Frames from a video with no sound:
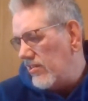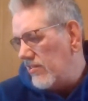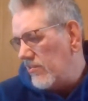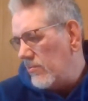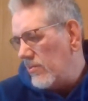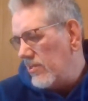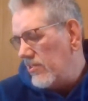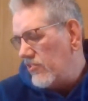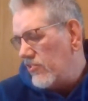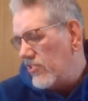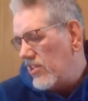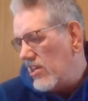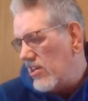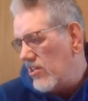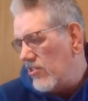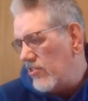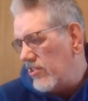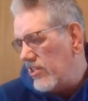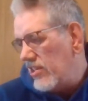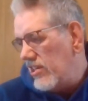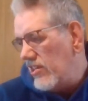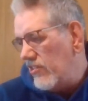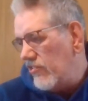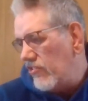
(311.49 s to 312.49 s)
Which
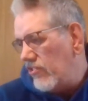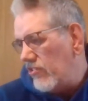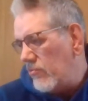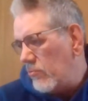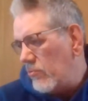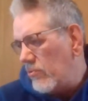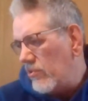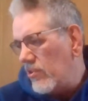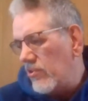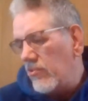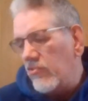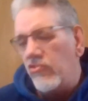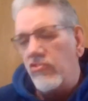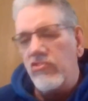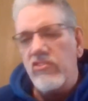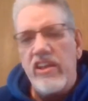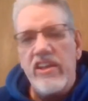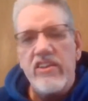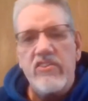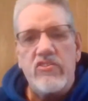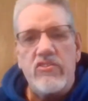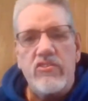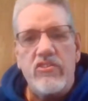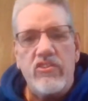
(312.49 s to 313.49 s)
county is it where its
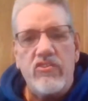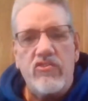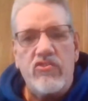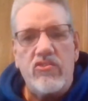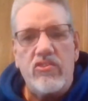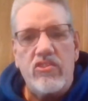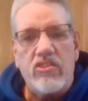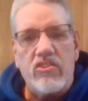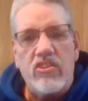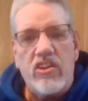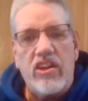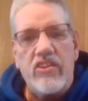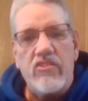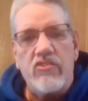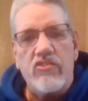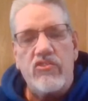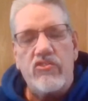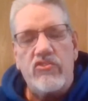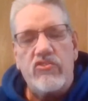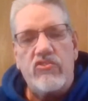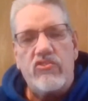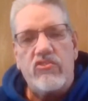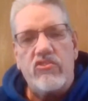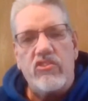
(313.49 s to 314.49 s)
center is the
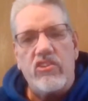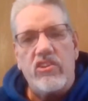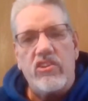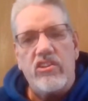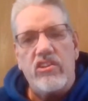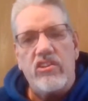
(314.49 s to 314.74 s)
largest